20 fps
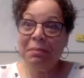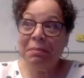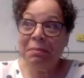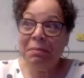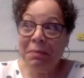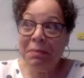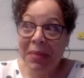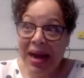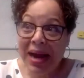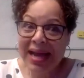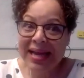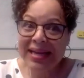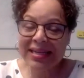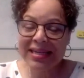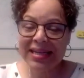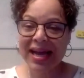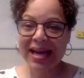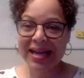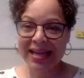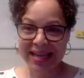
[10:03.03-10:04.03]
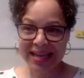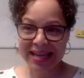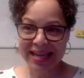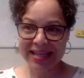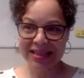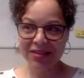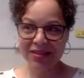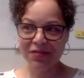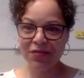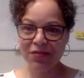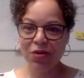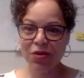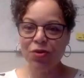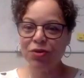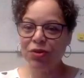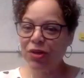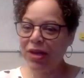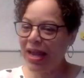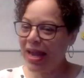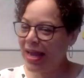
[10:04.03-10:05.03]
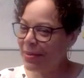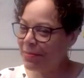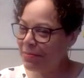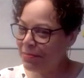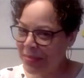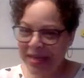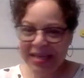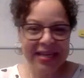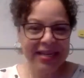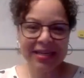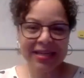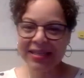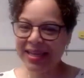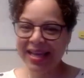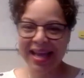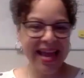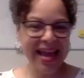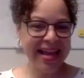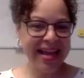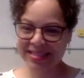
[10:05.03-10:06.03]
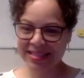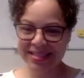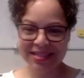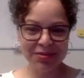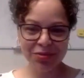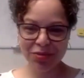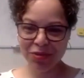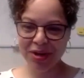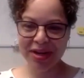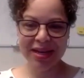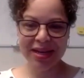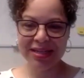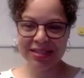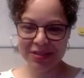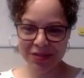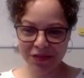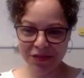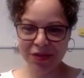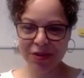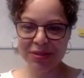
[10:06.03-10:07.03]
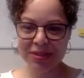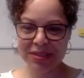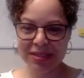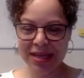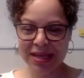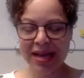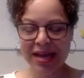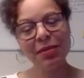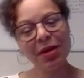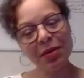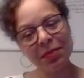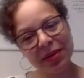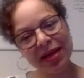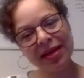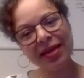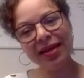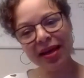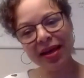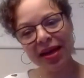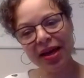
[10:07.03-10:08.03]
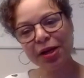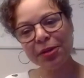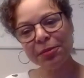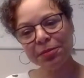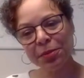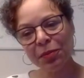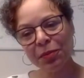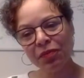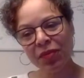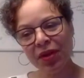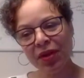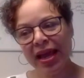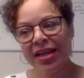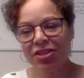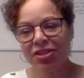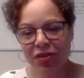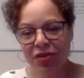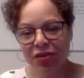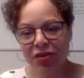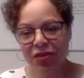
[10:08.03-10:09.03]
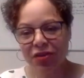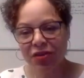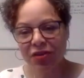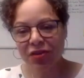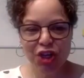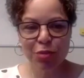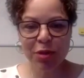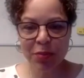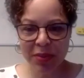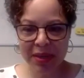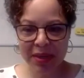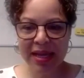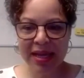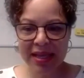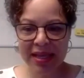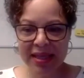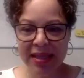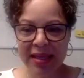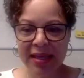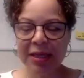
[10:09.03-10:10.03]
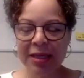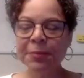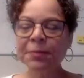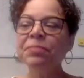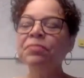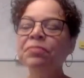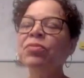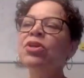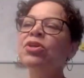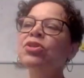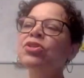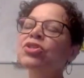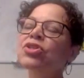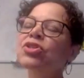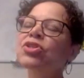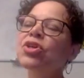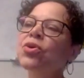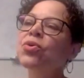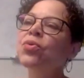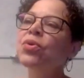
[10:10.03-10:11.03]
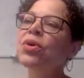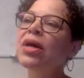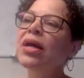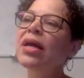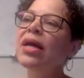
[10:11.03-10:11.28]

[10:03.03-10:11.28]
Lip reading: might not get the phone immediately as it rings the first time. I'm like, yeah. And so that's a human being thing. So